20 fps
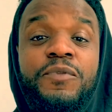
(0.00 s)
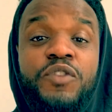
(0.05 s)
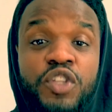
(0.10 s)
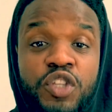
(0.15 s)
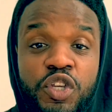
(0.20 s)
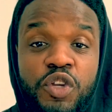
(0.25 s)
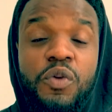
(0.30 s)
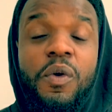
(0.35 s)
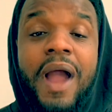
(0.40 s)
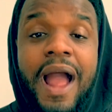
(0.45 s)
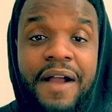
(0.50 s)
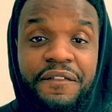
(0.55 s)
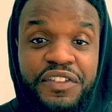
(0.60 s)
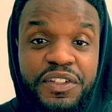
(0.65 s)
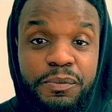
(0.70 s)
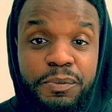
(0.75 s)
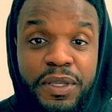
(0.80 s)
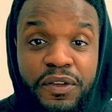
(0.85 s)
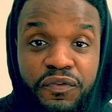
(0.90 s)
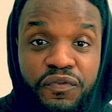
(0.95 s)
You have
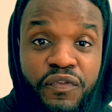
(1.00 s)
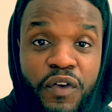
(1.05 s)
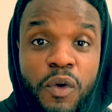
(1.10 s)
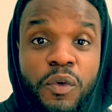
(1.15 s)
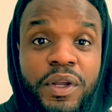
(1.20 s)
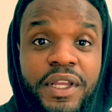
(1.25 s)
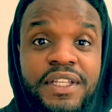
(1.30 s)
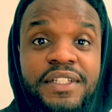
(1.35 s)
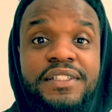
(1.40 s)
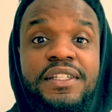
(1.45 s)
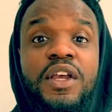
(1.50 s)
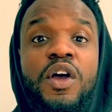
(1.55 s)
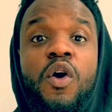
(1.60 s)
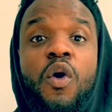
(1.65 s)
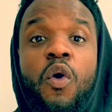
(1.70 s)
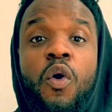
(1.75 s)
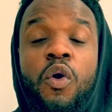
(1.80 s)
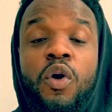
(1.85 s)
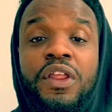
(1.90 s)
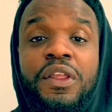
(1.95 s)
to be focused
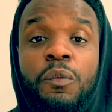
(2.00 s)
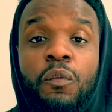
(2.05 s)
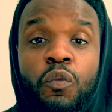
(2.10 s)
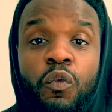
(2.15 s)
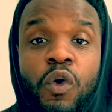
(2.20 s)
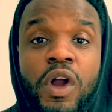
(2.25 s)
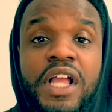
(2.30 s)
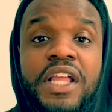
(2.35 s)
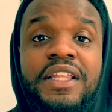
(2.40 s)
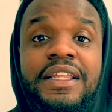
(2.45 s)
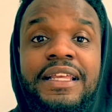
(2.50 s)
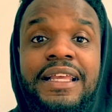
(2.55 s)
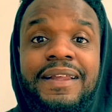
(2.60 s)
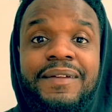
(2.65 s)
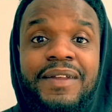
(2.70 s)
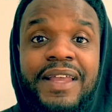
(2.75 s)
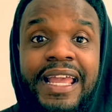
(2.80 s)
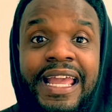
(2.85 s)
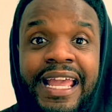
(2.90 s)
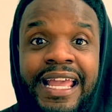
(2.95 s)
on what
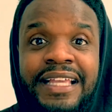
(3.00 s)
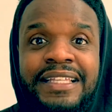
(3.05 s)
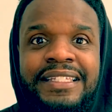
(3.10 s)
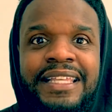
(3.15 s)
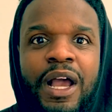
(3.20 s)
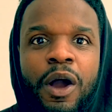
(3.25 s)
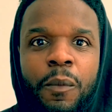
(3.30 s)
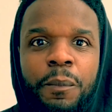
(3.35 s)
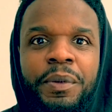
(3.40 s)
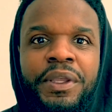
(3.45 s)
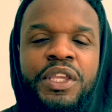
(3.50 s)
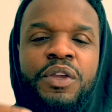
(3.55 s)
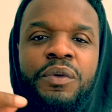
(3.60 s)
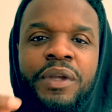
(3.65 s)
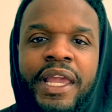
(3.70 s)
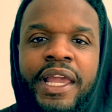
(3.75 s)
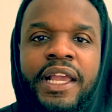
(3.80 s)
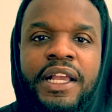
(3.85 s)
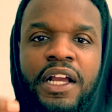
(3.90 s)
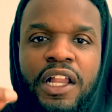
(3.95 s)
is helping you
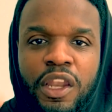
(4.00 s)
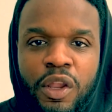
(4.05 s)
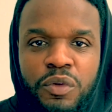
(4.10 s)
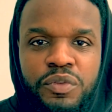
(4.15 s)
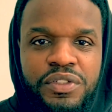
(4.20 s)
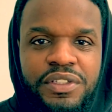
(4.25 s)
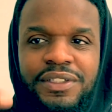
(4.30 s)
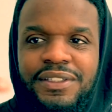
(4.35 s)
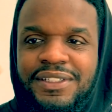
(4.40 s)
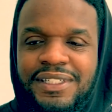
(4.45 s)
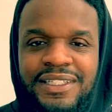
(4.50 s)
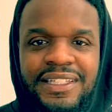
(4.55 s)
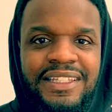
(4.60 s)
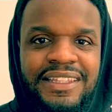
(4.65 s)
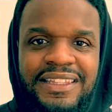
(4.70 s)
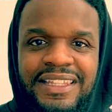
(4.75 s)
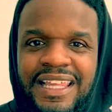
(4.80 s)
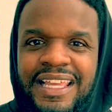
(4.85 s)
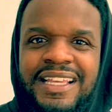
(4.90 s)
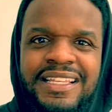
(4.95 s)
get closer to the
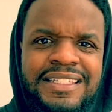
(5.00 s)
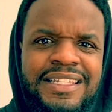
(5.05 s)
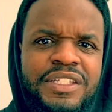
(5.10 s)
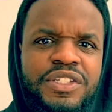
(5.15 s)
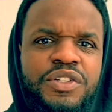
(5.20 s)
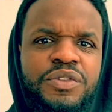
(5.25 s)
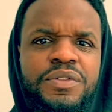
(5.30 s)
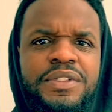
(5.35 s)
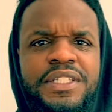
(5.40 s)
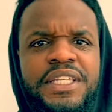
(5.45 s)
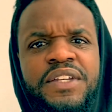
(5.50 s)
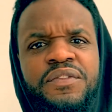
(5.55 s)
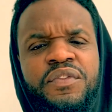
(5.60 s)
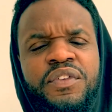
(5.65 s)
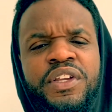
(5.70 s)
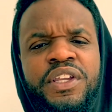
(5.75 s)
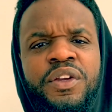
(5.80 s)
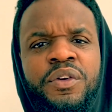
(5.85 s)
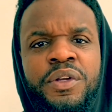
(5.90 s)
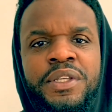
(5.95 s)
things that you see for
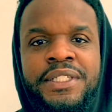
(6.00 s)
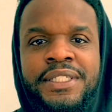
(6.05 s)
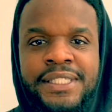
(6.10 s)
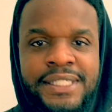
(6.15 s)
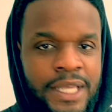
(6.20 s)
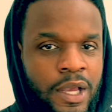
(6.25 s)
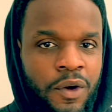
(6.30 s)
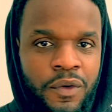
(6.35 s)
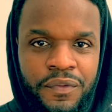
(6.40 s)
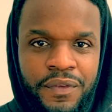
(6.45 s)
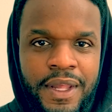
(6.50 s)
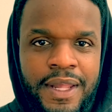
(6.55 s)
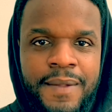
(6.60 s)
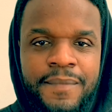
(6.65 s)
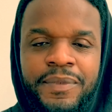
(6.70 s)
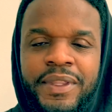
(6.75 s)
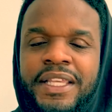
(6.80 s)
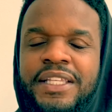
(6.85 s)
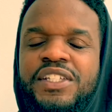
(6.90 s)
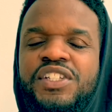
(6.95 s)
yourself.
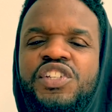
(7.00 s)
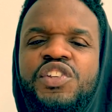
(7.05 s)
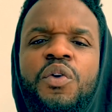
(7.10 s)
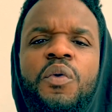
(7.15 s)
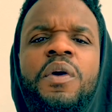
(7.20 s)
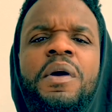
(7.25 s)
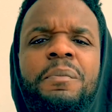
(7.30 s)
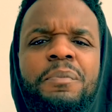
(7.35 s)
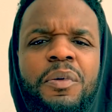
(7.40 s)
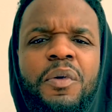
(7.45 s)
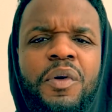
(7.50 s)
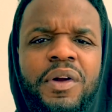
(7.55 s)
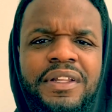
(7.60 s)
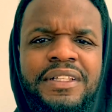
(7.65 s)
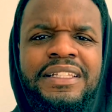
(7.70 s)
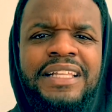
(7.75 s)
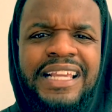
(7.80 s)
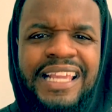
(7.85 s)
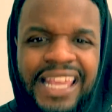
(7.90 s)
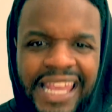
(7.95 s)
It's so
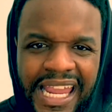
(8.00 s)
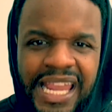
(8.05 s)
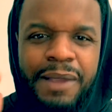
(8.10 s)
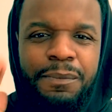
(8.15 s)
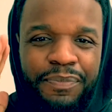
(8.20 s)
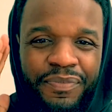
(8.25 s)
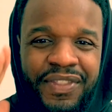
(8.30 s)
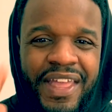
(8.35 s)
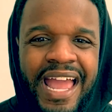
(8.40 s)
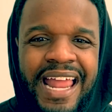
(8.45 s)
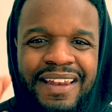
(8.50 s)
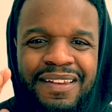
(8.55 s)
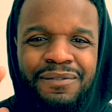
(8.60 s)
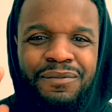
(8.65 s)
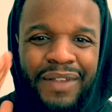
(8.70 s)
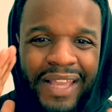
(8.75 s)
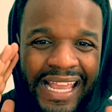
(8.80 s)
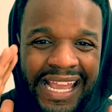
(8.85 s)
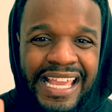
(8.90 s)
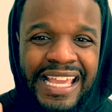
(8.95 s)
important to keep
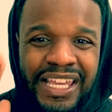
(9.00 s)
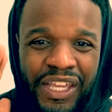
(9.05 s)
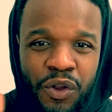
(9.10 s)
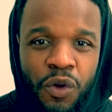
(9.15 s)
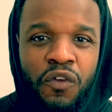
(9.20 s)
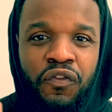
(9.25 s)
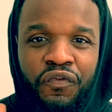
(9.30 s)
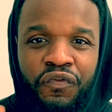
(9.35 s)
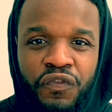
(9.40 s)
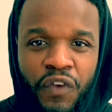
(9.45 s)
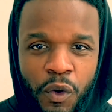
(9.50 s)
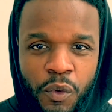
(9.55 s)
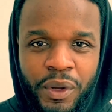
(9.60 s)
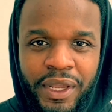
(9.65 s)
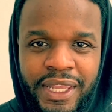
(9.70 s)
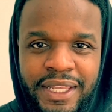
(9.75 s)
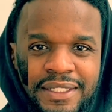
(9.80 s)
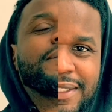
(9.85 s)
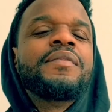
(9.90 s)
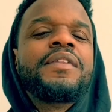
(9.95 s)
that in your
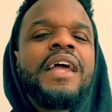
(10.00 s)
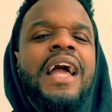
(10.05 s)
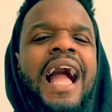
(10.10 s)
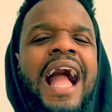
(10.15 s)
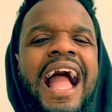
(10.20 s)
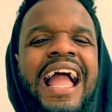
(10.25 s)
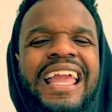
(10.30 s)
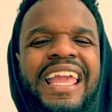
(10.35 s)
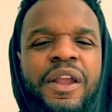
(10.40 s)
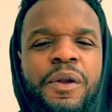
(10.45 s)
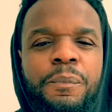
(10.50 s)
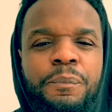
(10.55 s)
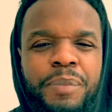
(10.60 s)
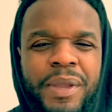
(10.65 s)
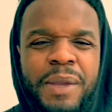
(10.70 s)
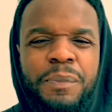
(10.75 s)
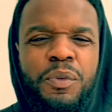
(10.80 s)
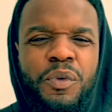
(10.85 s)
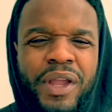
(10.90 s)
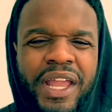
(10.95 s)
focus. I hear
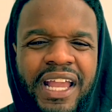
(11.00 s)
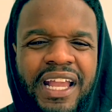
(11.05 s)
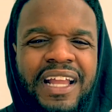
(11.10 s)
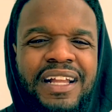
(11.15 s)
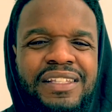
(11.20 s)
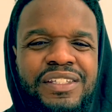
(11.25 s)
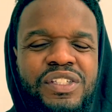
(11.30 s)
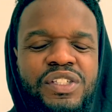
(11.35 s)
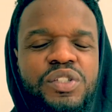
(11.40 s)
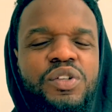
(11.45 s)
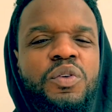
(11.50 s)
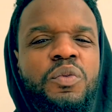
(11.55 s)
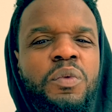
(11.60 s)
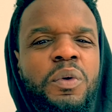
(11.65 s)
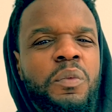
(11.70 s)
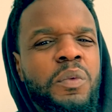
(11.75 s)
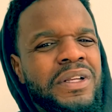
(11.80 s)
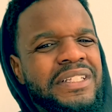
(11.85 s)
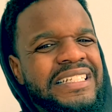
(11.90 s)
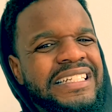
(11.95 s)
people get consumed
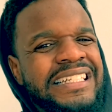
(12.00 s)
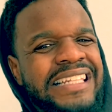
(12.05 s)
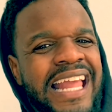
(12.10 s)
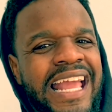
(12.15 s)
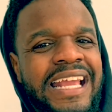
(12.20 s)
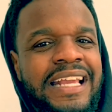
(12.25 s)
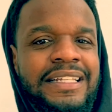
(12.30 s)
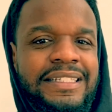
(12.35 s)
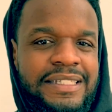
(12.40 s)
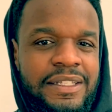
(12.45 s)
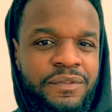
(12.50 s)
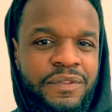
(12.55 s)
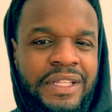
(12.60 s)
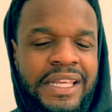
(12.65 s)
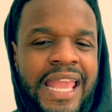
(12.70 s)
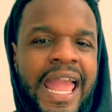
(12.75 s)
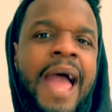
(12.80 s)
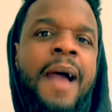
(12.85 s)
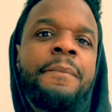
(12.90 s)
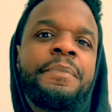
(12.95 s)
with what's
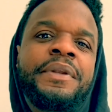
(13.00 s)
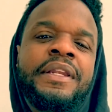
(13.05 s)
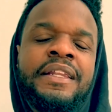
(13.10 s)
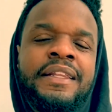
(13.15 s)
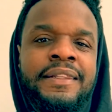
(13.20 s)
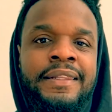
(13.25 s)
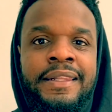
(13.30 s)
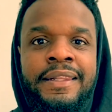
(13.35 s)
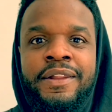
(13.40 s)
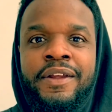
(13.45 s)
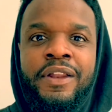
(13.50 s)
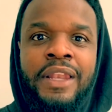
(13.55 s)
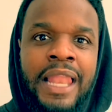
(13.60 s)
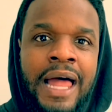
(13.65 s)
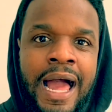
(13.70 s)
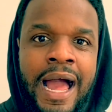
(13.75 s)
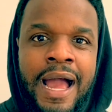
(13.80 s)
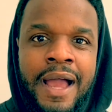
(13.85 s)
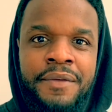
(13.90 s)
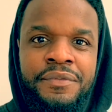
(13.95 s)
negatively happening in their
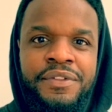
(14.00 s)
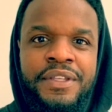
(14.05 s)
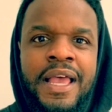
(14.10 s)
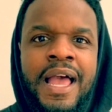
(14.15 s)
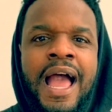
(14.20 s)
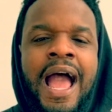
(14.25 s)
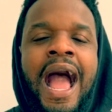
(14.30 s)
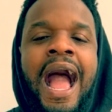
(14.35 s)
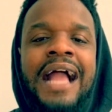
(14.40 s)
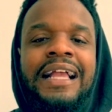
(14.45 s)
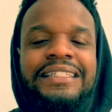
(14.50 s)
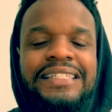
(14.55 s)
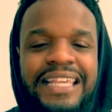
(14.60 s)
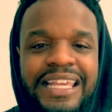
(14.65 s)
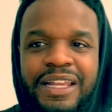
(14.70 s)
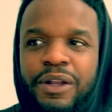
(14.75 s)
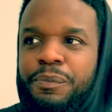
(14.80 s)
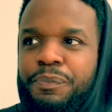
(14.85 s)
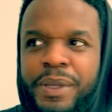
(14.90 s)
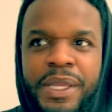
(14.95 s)
lives. I
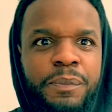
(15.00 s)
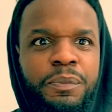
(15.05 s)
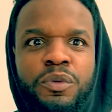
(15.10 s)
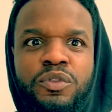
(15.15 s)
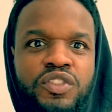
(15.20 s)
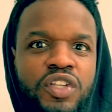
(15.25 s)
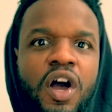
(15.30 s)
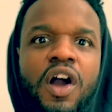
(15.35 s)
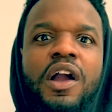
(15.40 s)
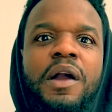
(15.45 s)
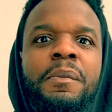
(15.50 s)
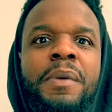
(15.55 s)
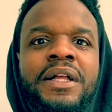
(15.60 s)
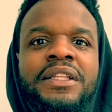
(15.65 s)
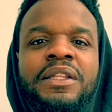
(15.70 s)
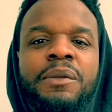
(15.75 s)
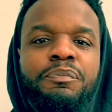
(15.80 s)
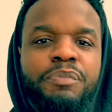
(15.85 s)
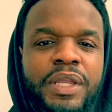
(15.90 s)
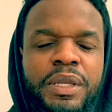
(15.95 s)
hear people talk
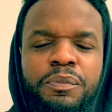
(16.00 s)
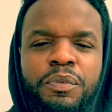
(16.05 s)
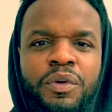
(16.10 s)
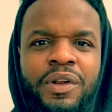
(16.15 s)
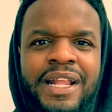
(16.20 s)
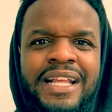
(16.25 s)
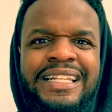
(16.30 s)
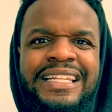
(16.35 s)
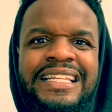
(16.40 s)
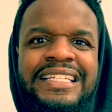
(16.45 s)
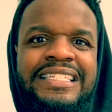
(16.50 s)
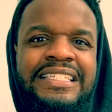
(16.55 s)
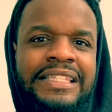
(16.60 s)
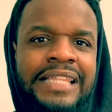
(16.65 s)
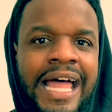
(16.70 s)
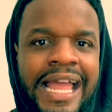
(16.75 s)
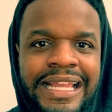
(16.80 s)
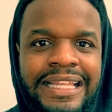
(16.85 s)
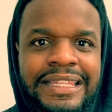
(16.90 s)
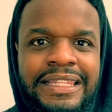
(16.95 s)
about the people that
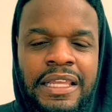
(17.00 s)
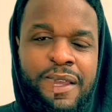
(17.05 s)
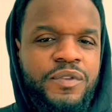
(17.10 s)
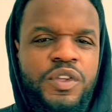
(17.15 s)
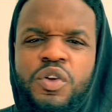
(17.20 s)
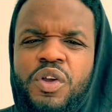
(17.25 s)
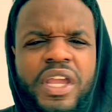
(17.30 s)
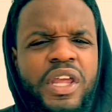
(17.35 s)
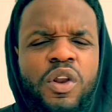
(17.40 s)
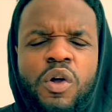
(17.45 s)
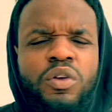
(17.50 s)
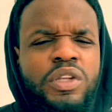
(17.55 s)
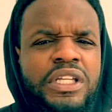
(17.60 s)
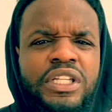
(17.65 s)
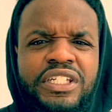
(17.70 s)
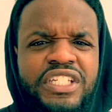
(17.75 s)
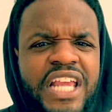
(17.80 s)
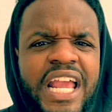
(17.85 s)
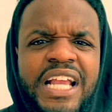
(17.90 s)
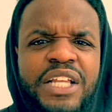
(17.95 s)
dislike them. You can only
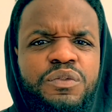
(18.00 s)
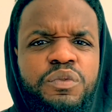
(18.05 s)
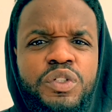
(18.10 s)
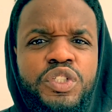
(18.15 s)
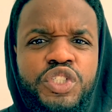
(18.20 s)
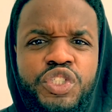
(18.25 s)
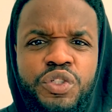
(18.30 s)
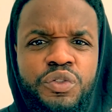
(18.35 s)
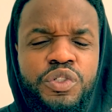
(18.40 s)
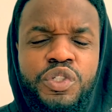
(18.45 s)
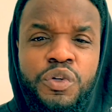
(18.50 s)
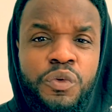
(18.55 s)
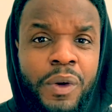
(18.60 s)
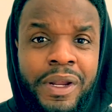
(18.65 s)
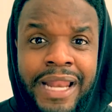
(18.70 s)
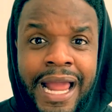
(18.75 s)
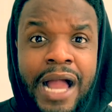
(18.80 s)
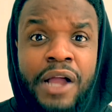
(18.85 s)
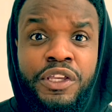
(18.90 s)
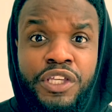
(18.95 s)
change what you do
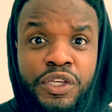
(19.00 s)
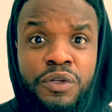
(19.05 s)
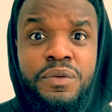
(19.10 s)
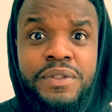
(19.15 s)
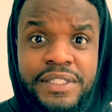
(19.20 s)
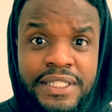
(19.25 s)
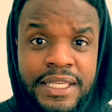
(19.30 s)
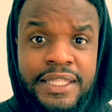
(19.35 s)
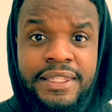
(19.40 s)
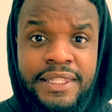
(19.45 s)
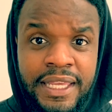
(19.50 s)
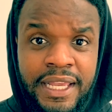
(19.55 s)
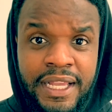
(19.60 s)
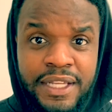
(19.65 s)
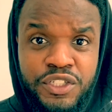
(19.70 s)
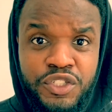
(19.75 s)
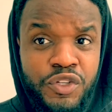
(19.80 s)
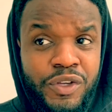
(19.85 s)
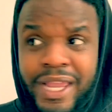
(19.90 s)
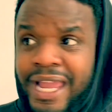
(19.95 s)
and how you see
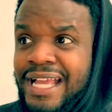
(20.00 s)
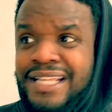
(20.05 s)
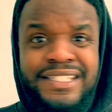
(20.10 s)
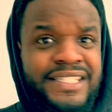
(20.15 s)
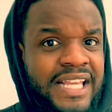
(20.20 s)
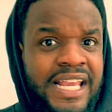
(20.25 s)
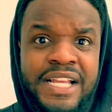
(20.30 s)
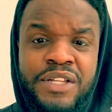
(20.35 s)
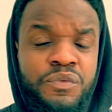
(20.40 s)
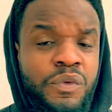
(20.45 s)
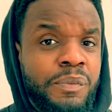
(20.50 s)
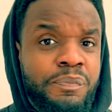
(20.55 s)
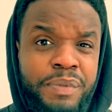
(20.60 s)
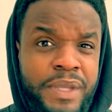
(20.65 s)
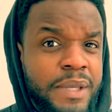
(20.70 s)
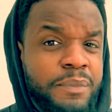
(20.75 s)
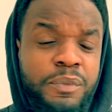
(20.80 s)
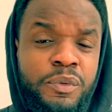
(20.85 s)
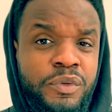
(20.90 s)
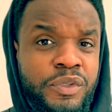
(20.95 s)
things. You can't change what
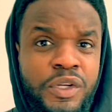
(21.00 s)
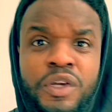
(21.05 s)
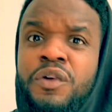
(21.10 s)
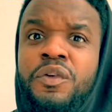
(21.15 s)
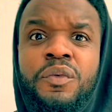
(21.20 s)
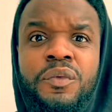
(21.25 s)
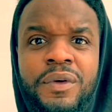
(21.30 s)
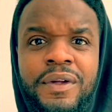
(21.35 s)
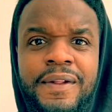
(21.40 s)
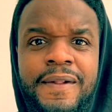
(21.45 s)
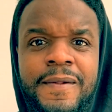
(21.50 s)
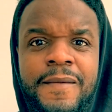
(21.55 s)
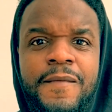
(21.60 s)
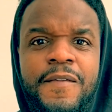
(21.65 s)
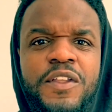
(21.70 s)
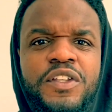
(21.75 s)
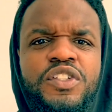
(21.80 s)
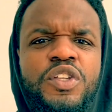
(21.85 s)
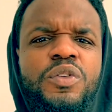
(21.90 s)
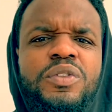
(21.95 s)
people do. So